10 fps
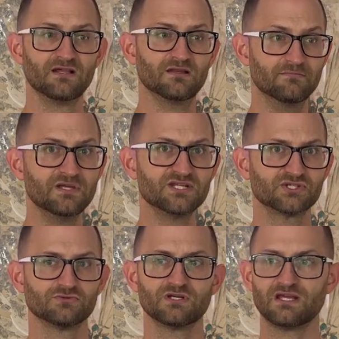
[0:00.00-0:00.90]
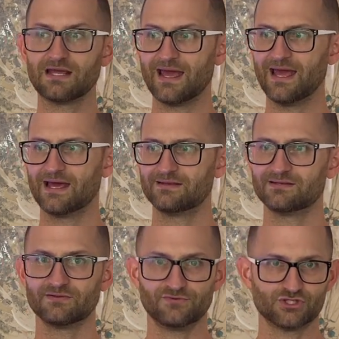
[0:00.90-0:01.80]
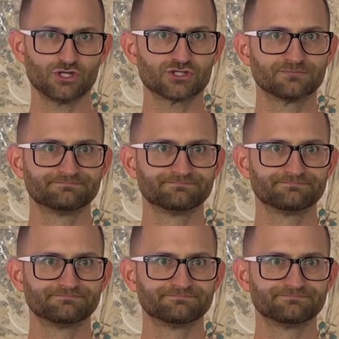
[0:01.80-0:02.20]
the ministry, and the church.